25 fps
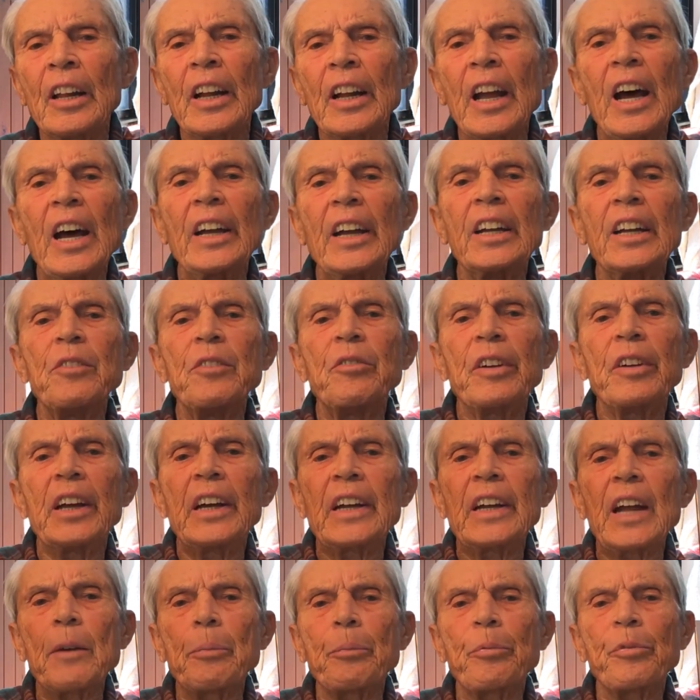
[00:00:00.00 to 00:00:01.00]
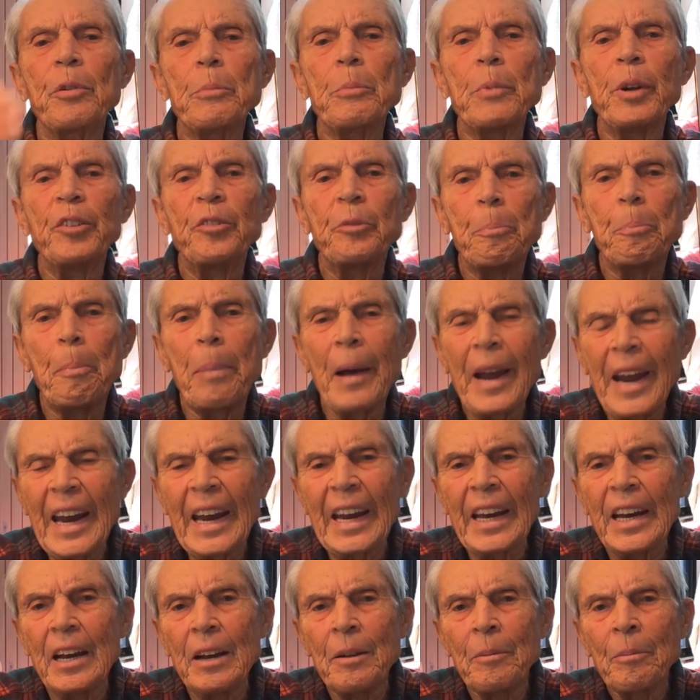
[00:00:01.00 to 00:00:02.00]
can't even get up from his
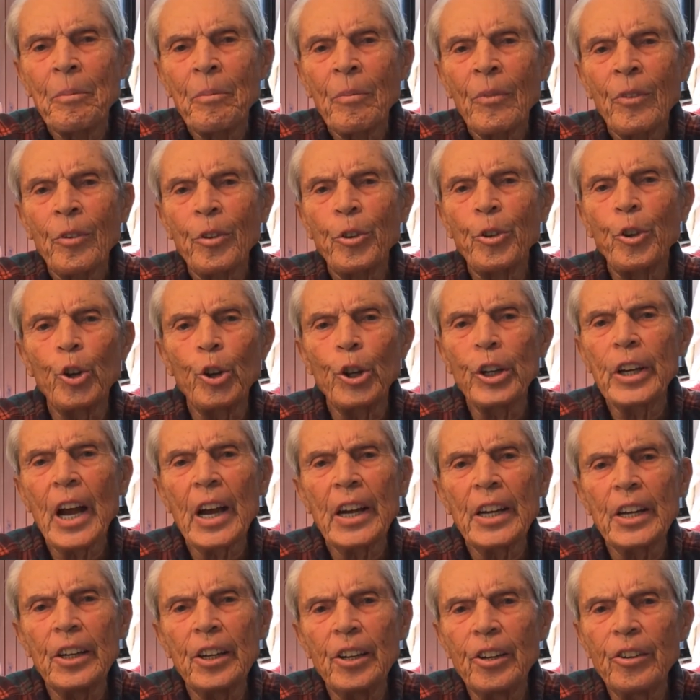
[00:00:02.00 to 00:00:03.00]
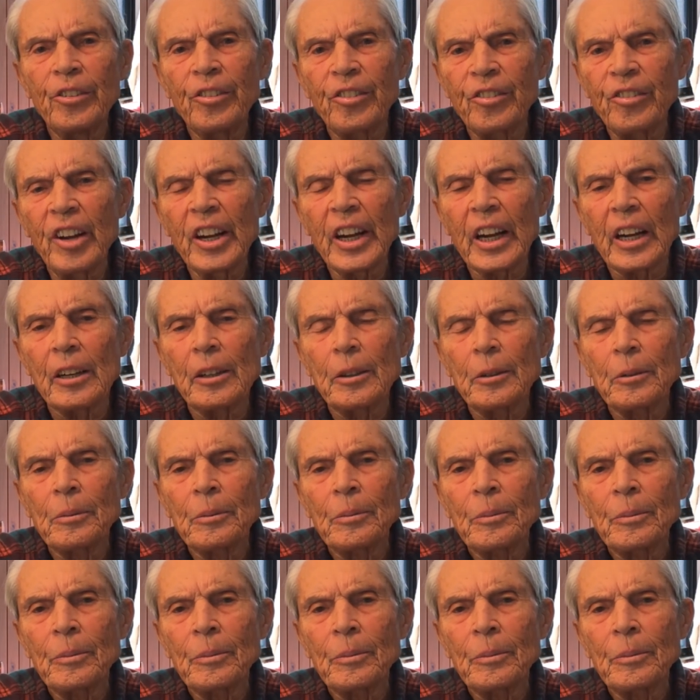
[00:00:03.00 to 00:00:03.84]
bed, 38 years sick.